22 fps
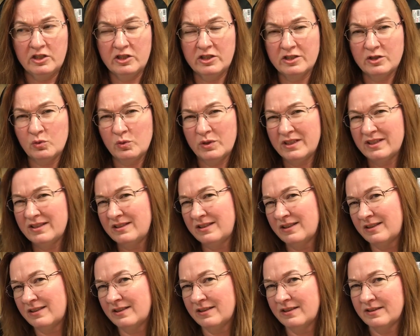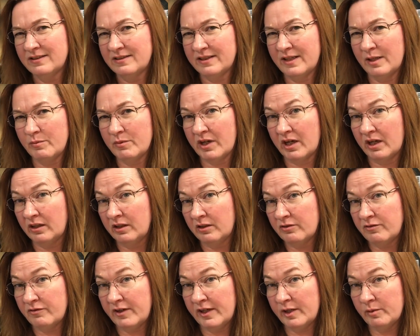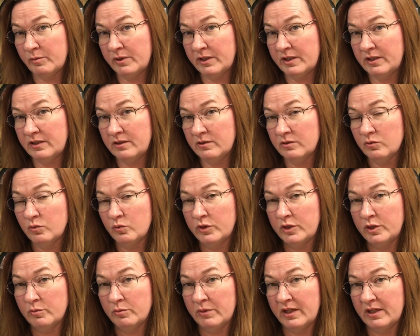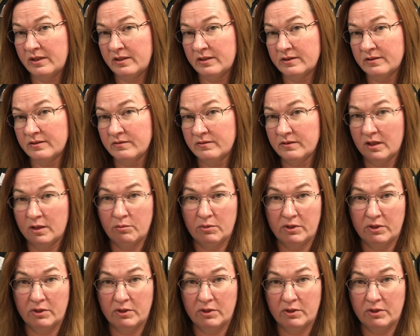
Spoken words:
you just want to stick to the same color family when you make